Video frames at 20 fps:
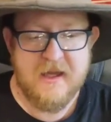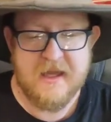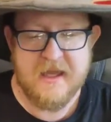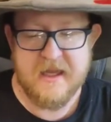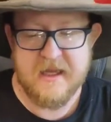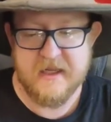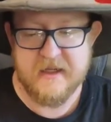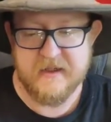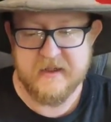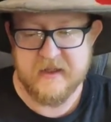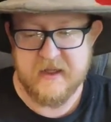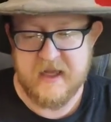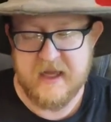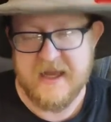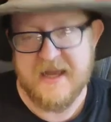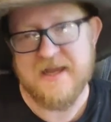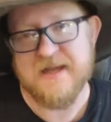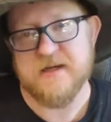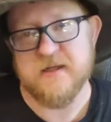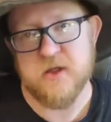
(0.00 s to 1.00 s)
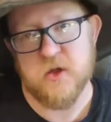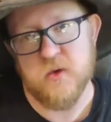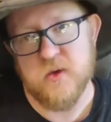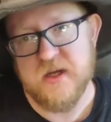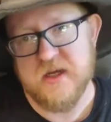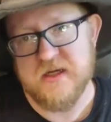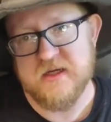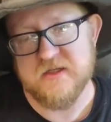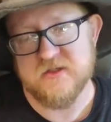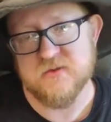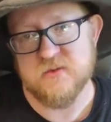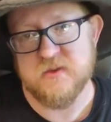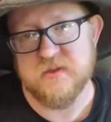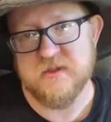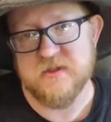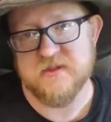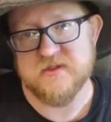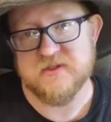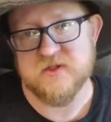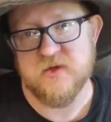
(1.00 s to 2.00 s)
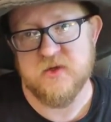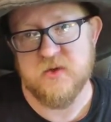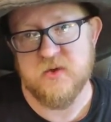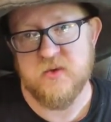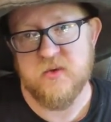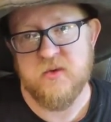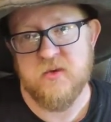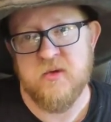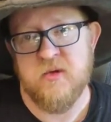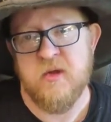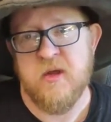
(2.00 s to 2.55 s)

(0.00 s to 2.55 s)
And I had to go 80s with it, so